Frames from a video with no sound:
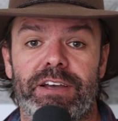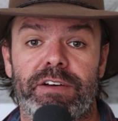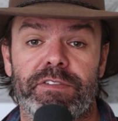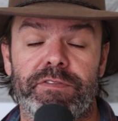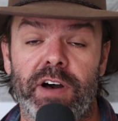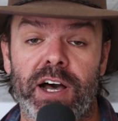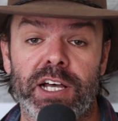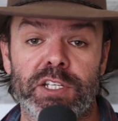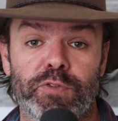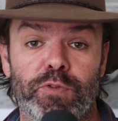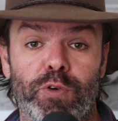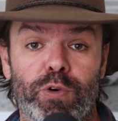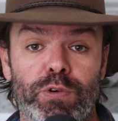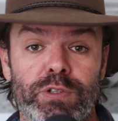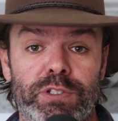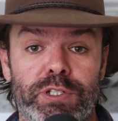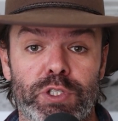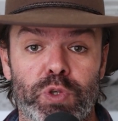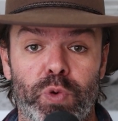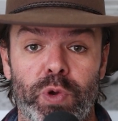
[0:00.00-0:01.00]
Fast forward
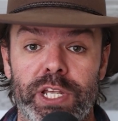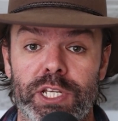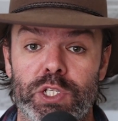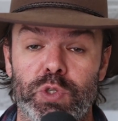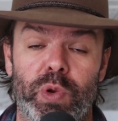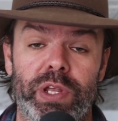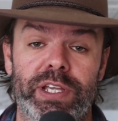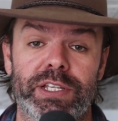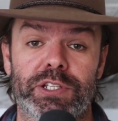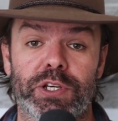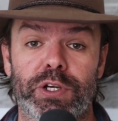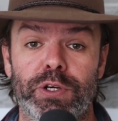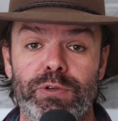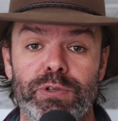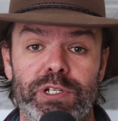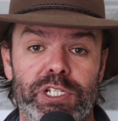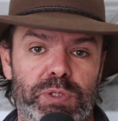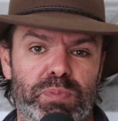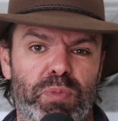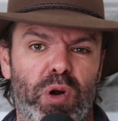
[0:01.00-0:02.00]
to 2022,
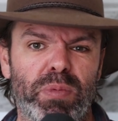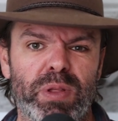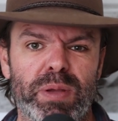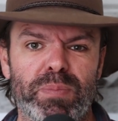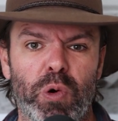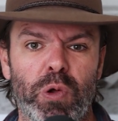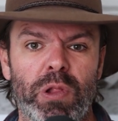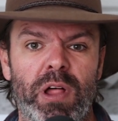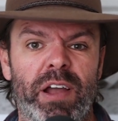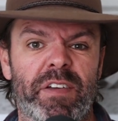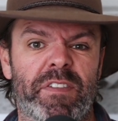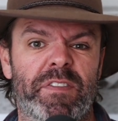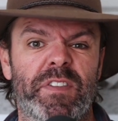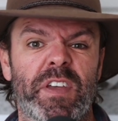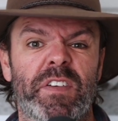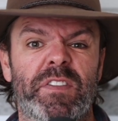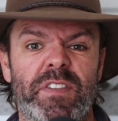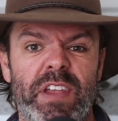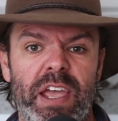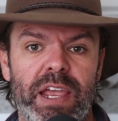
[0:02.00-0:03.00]
and it's probably more like
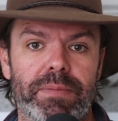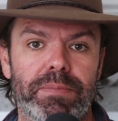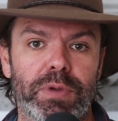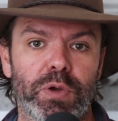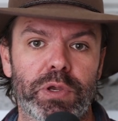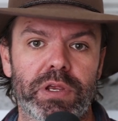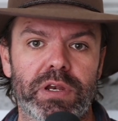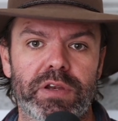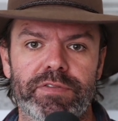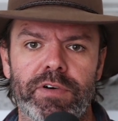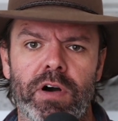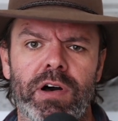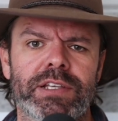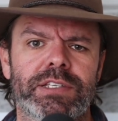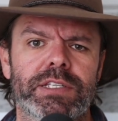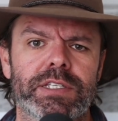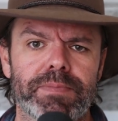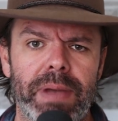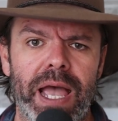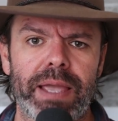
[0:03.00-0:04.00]
15 million
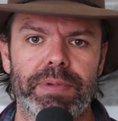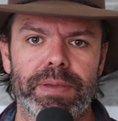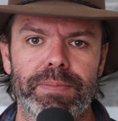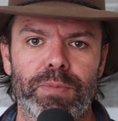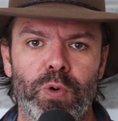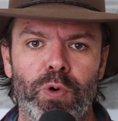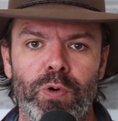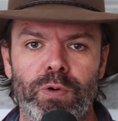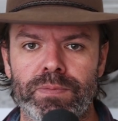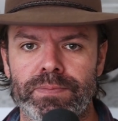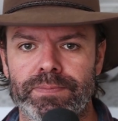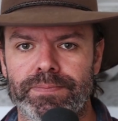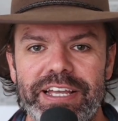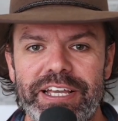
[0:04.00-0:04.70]
devices, maybe more.